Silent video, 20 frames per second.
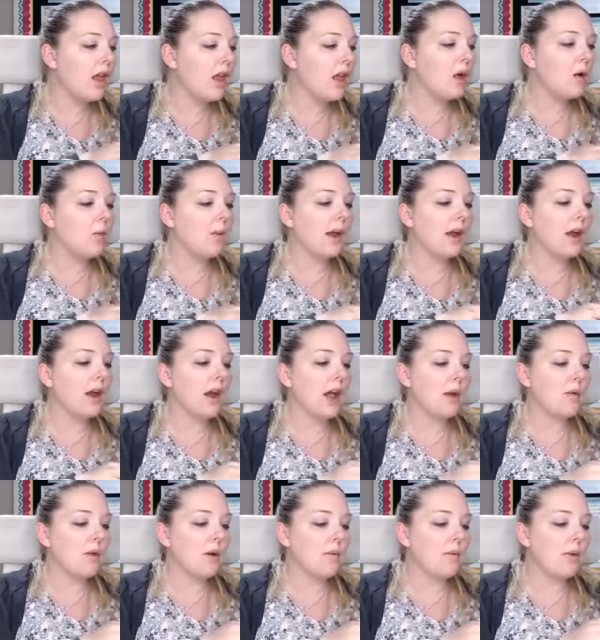where I
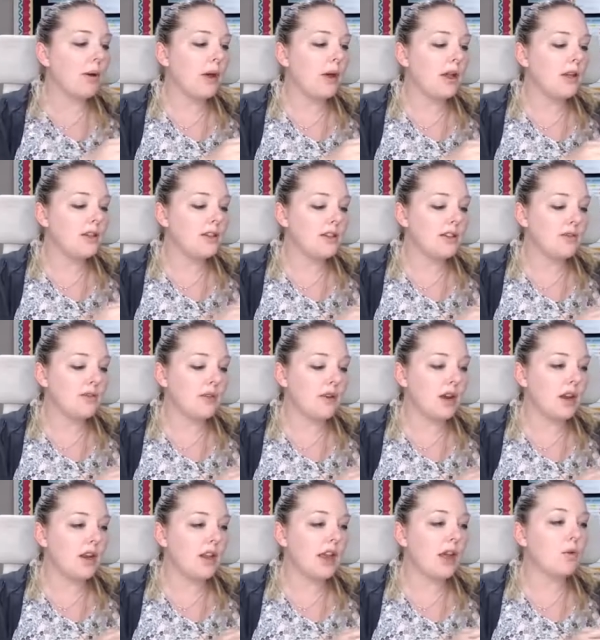will put
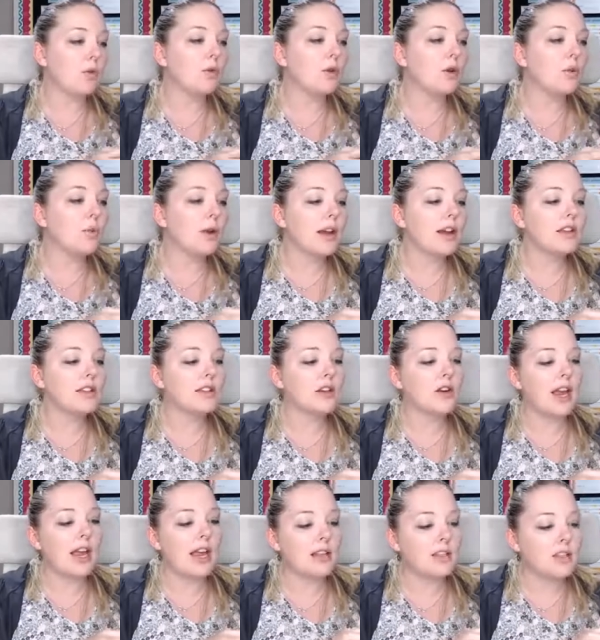different like rubrics
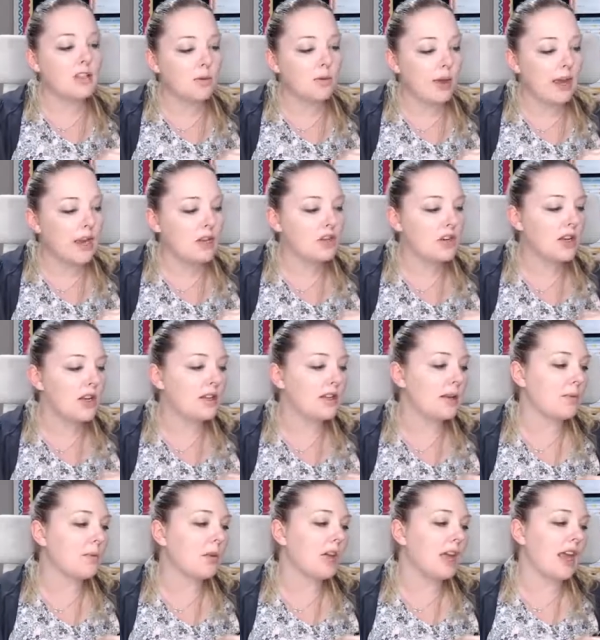or answer pages.
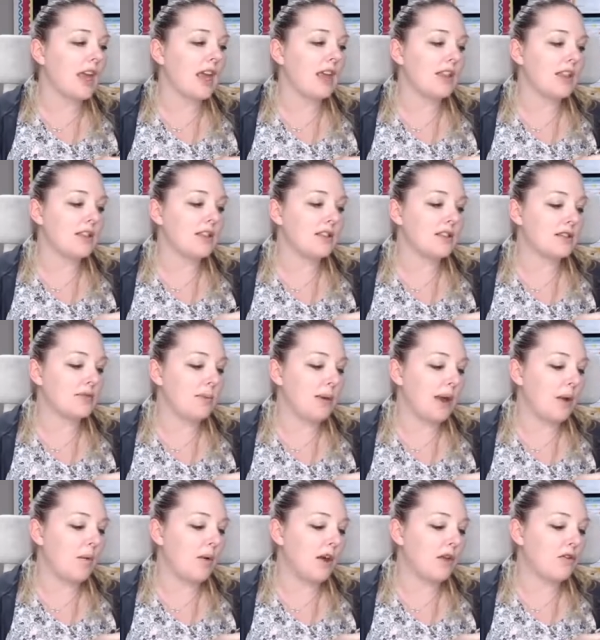I'm looking at this as
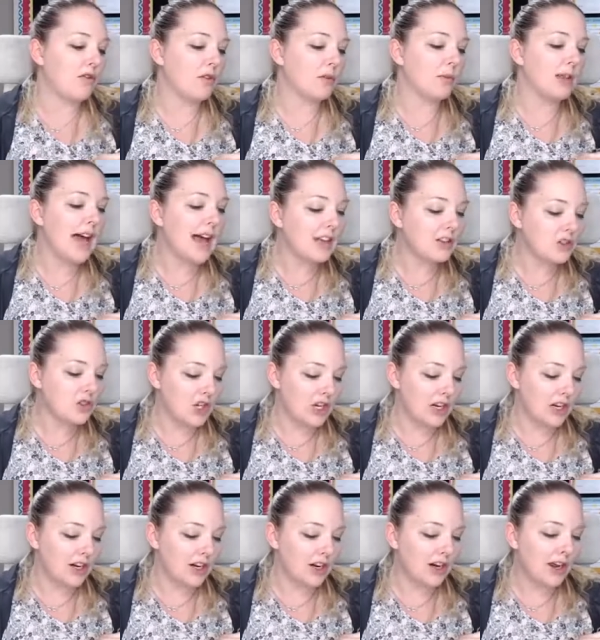my one from last
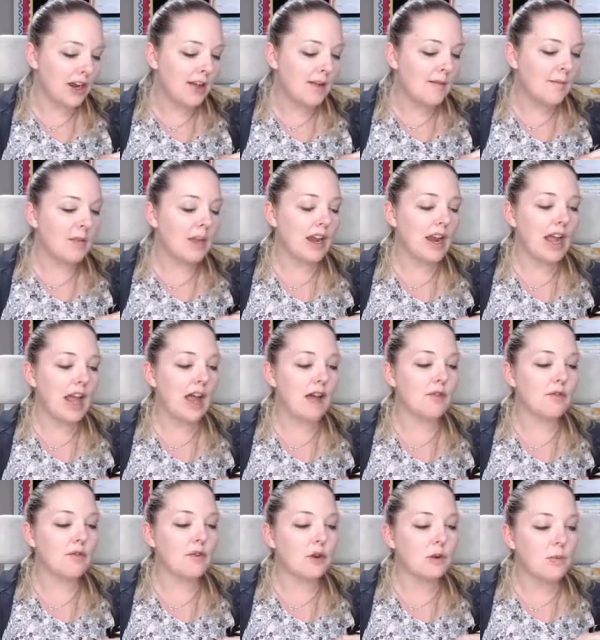year and I
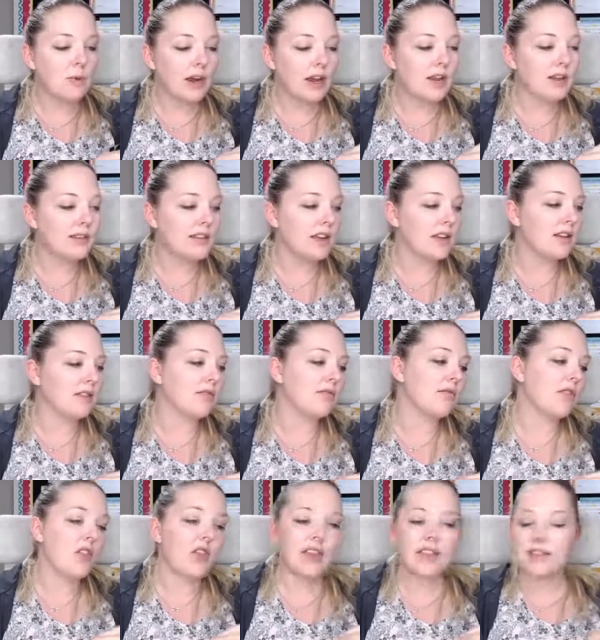have rubrics
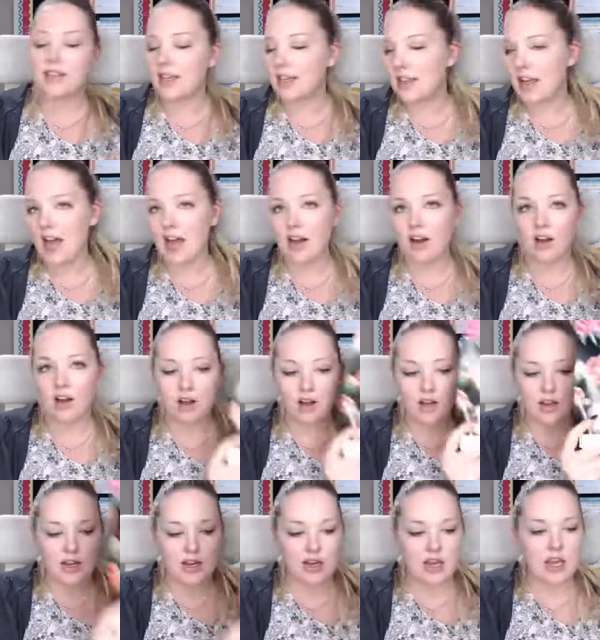and things like that
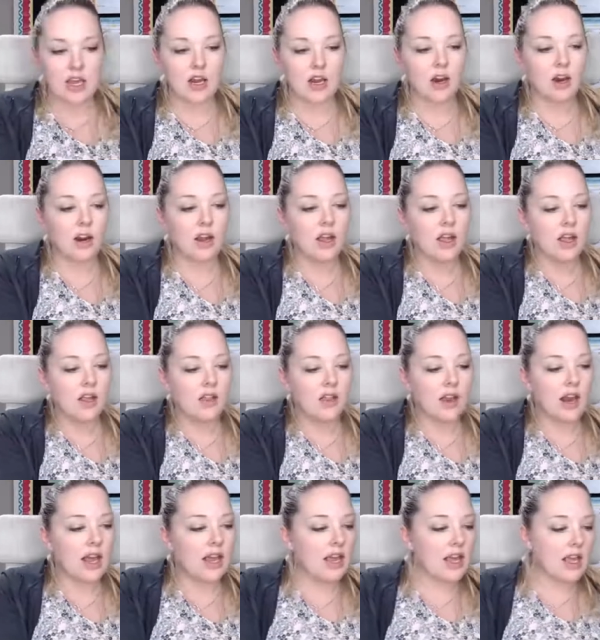all in here
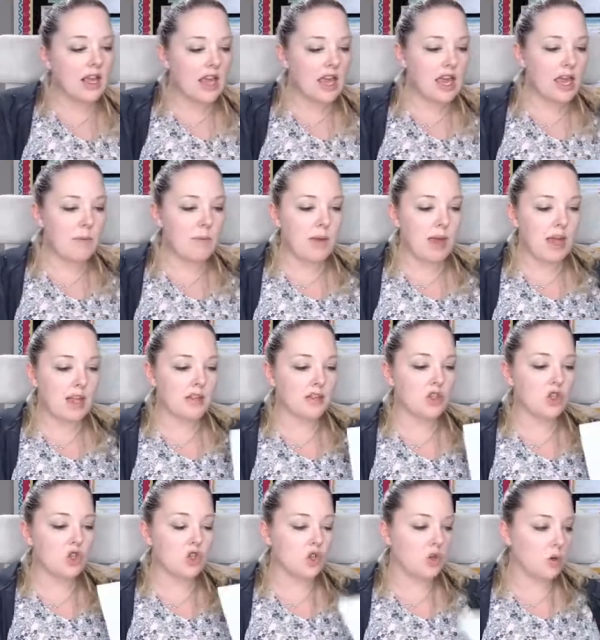that I can keep and
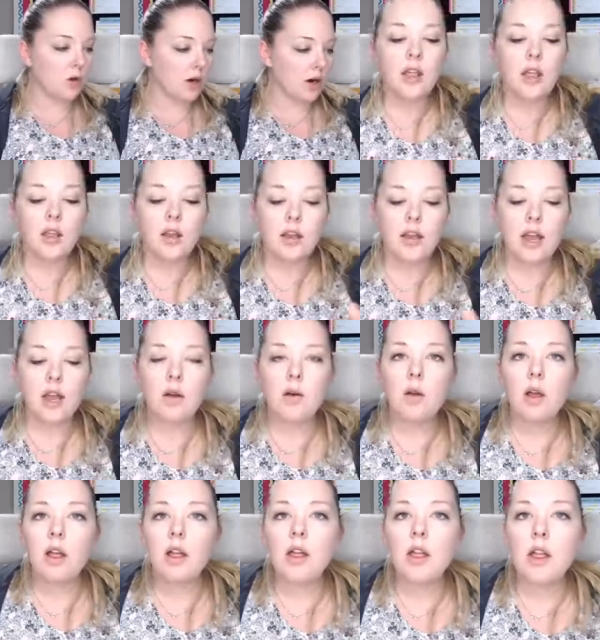store.
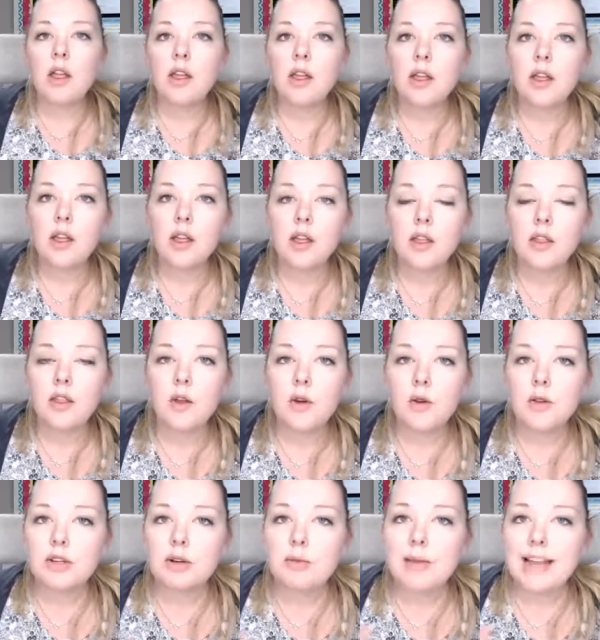Now, those are my